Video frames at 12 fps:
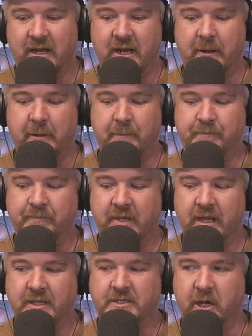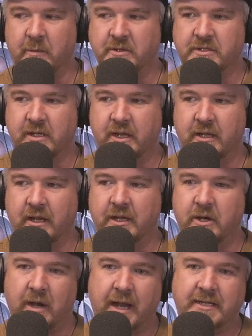it's almost
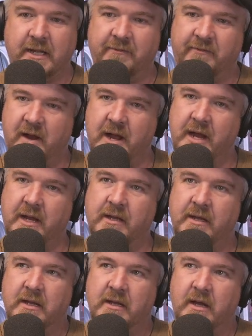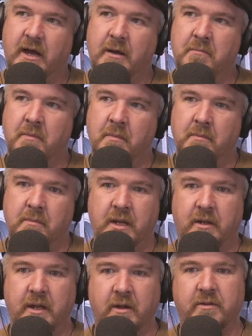like you're identifying
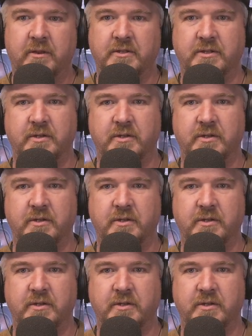mental health